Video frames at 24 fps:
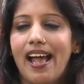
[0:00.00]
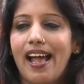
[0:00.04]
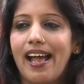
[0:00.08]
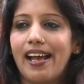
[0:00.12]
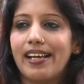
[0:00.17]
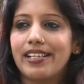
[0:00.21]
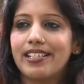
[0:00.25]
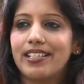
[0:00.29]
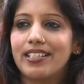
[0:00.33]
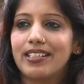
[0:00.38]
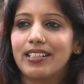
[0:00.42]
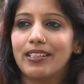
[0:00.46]

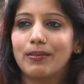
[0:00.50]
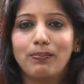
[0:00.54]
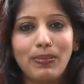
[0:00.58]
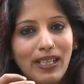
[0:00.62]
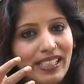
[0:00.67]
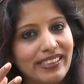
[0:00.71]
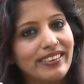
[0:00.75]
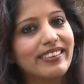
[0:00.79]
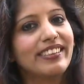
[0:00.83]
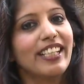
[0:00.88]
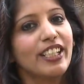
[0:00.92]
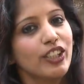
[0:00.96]
and
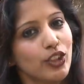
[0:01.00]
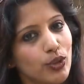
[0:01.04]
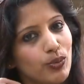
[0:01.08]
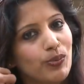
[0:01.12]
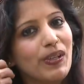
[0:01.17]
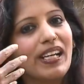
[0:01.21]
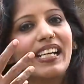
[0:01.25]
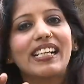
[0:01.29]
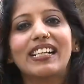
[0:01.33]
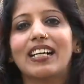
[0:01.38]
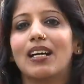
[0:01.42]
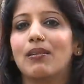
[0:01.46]
blessings
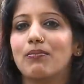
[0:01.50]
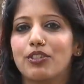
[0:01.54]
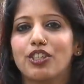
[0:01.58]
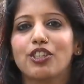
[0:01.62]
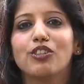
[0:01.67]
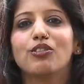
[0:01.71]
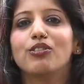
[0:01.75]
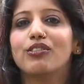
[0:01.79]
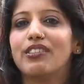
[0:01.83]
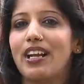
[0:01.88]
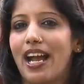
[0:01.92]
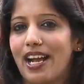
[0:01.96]
will come to
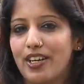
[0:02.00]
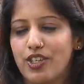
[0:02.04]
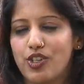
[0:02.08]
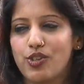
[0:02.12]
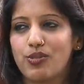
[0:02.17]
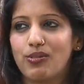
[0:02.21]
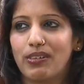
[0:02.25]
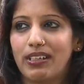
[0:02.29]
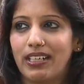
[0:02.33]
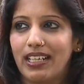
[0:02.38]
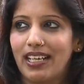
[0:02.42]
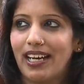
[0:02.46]
you
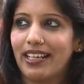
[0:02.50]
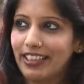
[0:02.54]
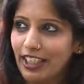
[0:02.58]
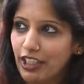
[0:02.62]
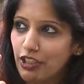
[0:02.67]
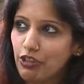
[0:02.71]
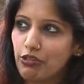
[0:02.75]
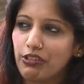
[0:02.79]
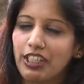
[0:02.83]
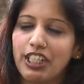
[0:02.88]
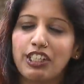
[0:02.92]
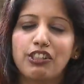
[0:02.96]
naturally. I
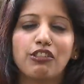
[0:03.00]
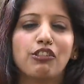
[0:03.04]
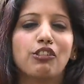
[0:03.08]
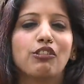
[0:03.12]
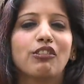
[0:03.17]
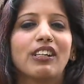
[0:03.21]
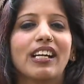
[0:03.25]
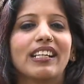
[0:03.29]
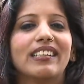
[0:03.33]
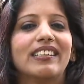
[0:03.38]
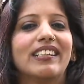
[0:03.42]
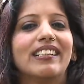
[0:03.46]
think you need to
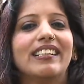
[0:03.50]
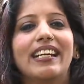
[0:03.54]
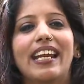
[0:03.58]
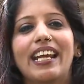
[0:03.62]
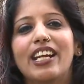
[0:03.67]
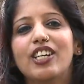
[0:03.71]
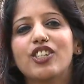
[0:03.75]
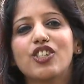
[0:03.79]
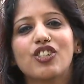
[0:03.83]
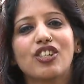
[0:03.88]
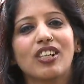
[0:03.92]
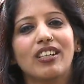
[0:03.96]
look at the
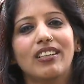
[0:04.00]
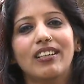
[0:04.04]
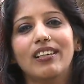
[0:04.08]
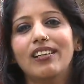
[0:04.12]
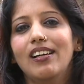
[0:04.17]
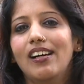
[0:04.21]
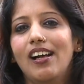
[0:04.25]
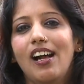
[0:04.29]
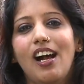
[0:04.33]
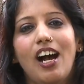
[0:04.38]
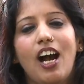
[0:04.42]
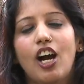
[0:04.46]
nature,
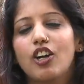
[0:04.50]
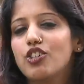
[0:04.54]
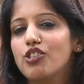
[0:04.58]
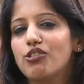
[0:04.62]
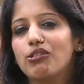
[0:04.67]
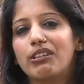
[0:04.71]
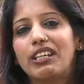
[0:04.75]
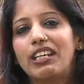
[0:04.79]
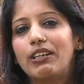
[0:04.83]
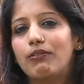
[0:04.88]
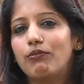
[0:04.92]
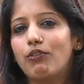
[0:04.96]
how
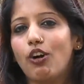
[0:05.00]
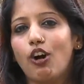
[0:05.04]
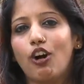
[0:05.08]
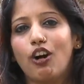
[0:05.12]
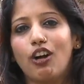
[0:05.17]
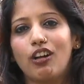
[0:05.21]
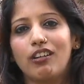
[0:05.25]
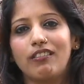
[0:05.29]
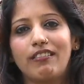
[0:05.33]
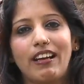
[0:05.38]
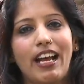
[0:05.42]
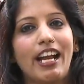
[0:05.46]
to
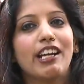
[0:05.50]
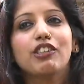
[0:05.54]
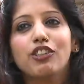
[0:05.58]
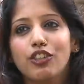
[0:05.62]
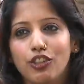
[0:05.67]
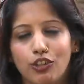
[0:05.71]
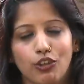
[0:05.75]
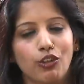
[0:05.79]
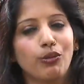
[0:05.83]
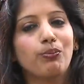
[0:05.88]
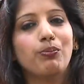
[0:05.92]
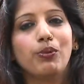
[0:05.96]
evolve and
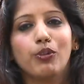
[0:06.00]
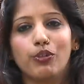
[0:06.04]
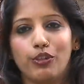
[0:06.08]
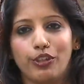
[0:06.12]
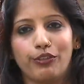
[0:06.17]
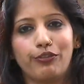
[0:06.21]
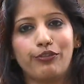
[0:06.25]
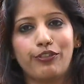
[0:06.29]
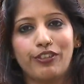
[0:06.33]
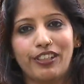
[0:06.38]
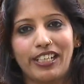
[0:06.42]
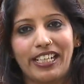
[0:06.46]
grow
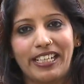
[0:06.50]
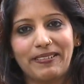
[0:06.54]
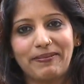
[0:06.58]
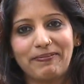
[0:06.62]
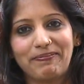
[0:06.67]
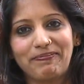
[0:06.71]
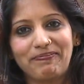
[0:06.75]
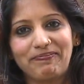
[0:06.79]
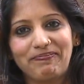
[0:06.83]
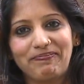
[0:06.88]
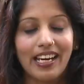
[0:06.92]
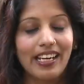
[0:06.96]
beautifully.
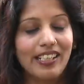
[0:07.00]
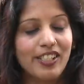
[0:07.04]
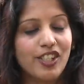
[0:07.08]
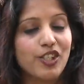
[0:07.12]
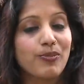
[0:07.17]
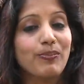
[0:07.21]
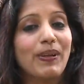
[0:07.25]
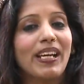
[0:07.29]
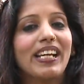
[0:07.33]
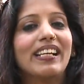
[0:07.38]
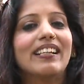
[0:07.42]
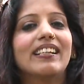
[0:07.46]

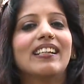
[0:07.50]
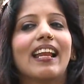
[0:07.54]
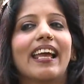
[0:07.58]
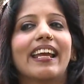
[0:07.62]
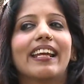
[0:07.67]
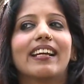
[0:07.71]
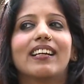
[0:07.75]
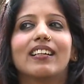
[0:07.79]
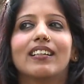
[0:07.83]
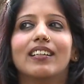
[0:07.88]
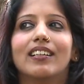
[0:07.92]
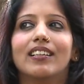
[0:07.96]
It's been
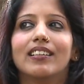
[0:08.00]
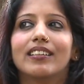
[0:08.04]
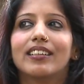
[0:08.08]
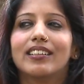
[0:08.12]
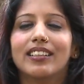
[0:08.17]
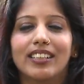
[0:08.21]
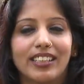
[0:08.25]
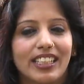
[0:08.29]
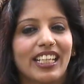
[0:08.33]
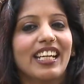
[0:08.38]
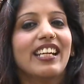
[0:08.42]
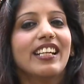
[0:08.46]
like
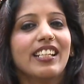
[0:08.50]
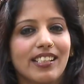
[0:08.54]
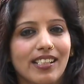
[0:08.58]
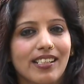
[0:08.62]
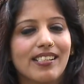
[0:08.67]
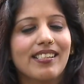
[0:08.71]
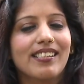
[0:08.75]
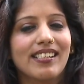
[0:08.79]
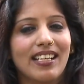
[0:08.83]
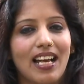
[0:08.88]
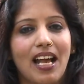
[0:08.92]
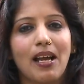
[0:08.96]
13
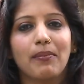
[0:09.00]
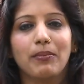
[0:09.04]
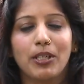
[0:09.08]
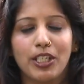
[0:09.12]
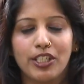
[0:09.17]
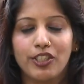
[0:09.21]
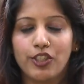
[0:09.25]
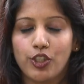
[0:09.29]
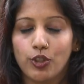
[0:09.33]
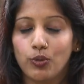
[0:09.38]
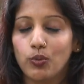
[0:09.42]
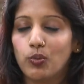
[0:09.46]
years I'm
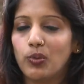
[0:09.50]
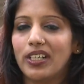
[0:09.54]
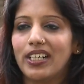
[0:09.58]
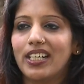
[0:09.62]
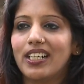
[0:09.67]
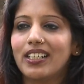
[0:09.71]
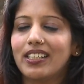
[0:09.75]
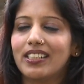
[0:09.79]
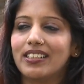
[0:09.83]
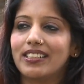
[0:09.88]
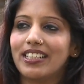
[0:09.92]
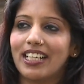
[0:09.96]
into
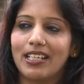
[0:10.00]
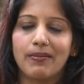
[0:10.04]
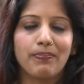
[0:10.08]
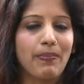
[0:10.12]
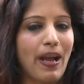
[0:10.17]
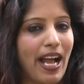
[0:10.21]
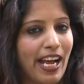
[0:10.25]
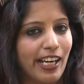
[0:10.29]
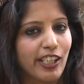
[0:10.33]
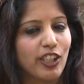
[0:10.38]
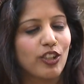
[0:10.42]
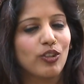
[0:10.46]
work. Njan
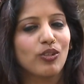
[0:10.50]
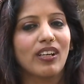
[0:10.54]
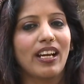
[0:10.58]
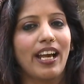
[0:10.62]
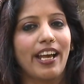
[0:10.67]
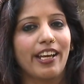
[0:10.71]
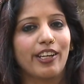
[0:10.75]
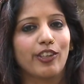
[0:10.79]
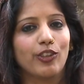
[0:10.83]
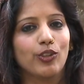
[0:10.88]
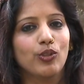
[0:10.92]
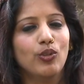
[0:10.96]
Bangalore
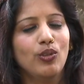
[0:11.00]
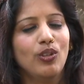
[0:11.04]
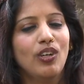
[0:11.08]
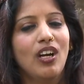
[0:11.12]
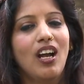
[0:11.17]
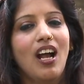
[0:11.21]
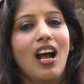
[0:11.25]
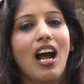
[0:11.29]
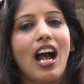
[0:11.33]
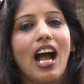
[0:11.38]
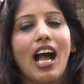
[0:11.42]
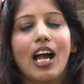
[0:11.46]
la irunnu.
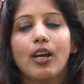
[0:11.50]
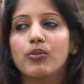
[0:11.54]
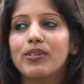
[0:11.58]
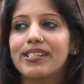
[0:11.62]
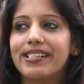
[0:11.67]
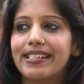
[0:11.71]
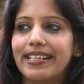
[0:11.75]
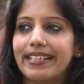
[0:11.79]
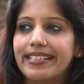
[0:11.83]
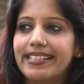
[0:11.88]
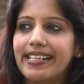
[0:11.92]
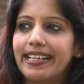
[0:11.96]
I
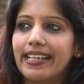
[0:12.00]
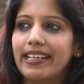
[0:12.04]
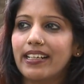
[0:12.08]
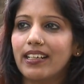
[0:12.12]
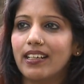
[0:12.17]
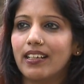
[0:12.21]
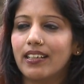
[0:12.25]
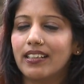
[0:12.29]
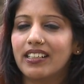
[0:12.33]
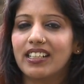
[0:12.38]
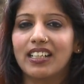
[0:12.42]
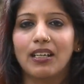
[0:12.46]
was
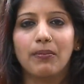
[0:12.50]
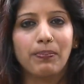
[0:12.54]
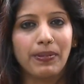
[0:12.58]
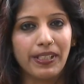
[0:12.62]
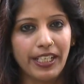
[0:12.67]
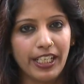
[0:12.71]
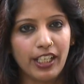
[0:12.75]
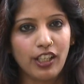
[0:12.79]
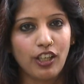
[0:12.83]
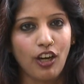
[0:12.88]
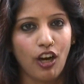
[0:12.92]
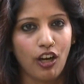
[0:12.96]
heading a
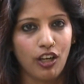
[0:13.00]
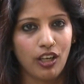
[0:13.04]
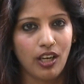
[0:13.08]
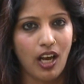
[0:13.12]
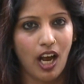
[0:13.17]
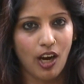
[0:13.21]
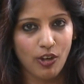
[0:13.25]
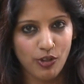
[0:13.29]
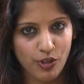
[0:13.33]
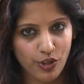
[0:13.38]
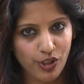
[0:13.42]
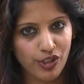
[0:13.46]
company called
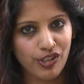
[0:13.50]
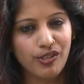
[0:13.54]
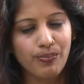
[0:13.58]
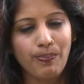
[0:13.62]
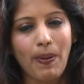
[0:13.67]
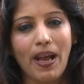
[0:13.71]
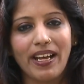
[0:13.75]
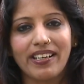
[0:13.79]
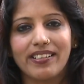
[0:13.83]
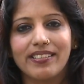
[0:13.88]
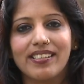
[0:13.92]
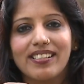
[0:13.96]
Outsource
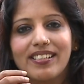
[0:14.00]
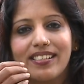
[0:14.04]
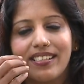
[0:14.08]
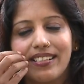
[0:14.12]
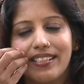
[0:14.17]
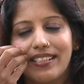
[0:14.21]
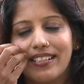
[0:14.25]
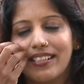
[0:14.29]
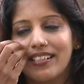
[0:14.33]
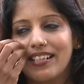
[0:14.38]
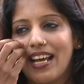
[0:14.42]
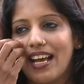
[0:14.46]
Partners
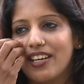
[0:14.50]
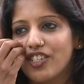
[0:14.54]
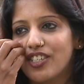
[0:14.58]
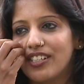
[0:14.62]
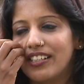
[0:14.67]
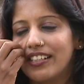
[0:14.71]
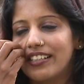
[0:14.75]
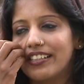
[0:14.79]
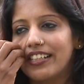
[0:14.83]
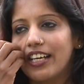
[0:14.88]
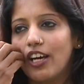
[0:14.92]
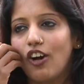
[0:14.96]

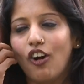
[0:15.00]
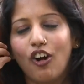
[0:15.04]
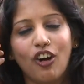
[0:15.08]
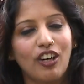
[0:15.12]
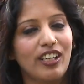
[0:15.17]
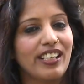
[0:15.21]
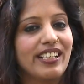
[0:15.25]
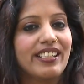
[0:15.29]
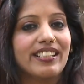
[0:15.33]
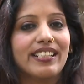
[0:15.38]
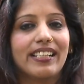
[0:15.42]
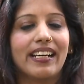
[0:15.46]
International, the
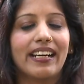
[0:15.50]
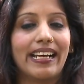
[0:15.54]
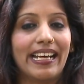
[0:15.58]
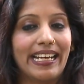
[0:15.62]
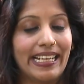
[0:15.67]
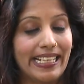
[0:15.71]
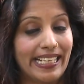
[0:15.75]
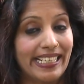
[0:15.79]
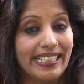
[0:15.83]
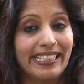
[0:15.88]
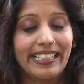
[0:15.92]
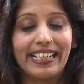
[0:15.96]
All India
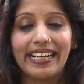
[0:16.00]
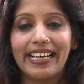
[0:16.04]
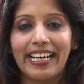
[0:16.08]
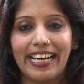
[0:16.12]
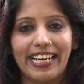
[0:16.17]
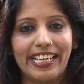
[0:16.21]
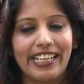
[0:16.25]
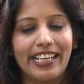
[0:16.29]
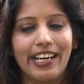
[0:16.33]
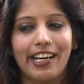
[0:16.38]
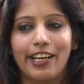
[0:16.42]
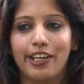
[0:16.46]
L&D
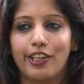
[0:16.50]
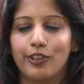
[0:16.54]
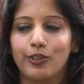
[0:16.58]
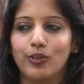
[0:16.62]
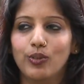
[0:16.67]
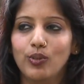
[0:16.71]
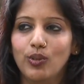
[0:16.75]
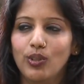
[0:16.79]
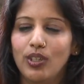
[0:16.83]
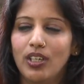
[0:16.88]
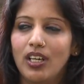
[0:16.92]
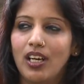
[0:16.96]
head
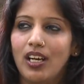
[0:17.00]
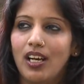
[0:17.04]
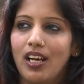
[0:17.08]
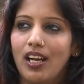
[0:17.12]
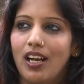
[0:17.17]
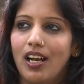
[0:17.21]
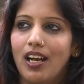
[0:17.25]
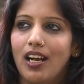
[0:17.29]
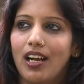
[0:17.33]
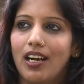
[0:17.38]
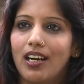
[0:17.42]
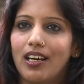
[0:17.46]
irunnu.
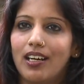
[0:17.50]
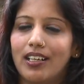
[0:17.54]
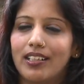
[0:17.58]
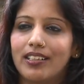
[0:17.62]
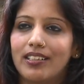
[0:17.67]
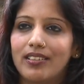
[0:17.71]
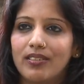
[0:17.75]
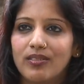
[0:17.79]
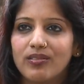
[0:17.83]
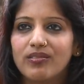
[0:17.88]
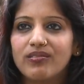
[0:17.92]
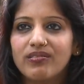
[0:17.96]

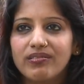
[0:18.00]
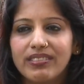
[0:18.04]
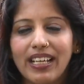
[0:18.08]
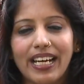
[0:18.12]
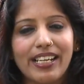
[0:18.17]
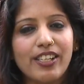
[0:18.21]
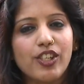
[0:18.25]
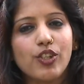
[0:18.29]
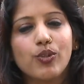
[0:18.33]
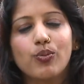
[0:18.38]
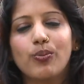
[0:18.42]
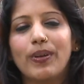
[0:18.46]

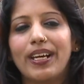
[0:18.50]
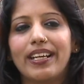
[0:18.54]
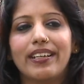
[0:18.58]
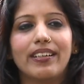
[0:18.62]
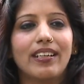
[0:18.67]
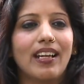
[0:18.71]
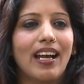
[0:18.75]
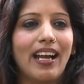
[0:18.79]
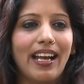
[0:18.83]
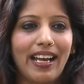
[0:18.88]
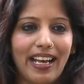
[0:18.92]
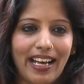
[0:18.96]
That's
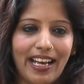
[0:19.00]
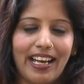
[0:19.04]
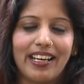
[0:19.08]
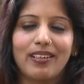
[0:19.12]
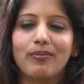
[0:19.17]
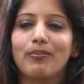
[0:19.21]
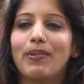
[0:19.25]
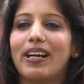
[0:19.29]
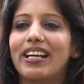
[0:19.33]
when I had